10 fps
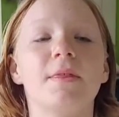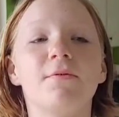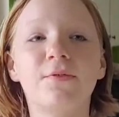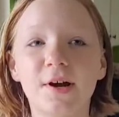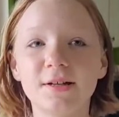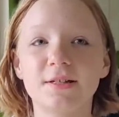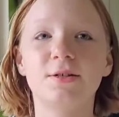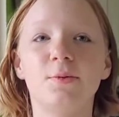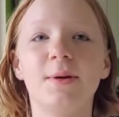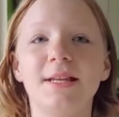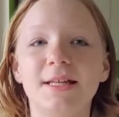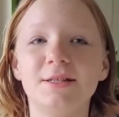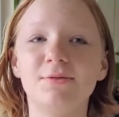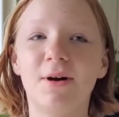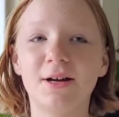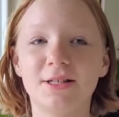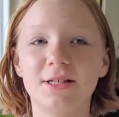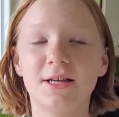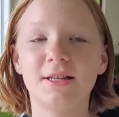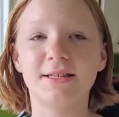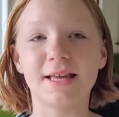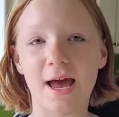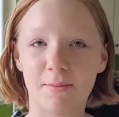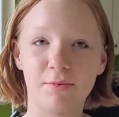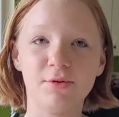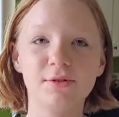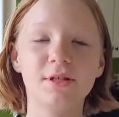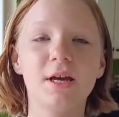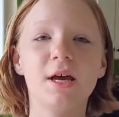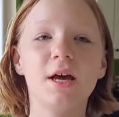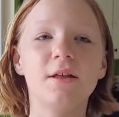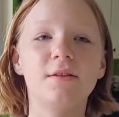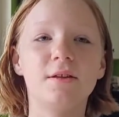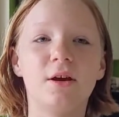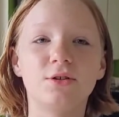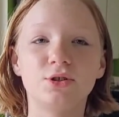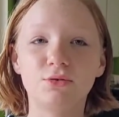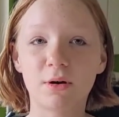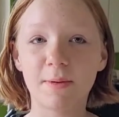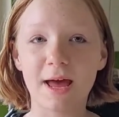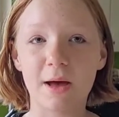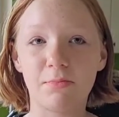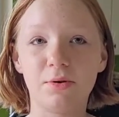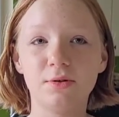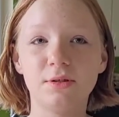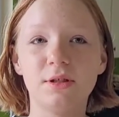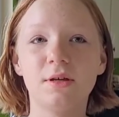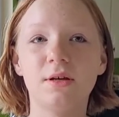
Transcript: First, we need to wash these apples. They are store-bought apples.